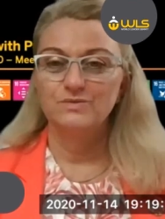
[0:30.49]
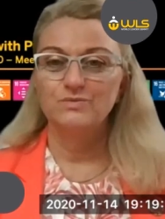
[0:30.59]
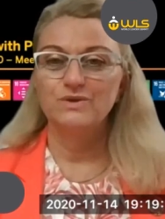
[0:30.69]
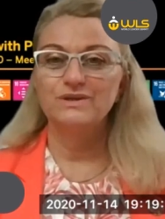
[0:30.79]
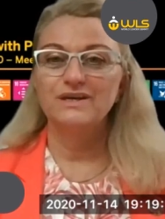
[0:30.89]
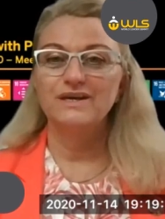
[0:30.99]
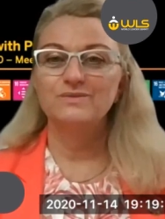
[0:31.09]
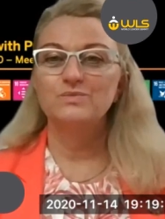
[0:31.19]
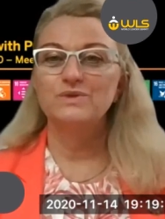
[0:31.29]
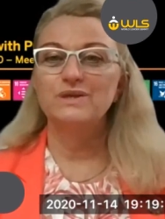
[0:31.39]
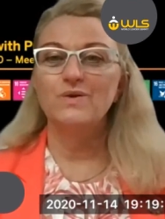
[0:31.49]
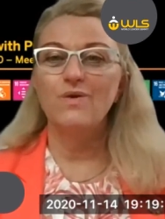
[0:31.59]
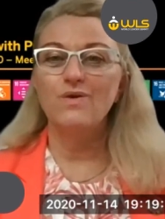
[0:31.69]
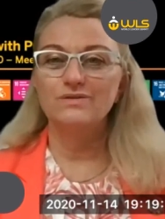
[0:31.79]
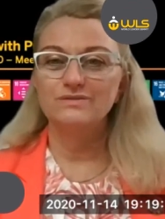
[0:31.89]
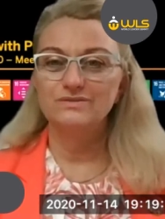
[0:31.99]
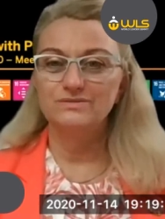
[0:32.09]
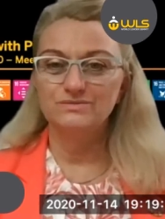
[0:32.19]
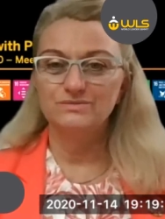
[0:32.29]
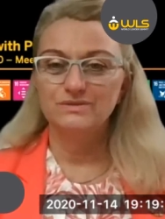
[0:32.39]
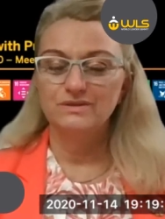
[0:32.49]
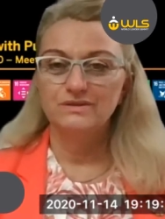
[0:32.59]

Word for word: What can we all do?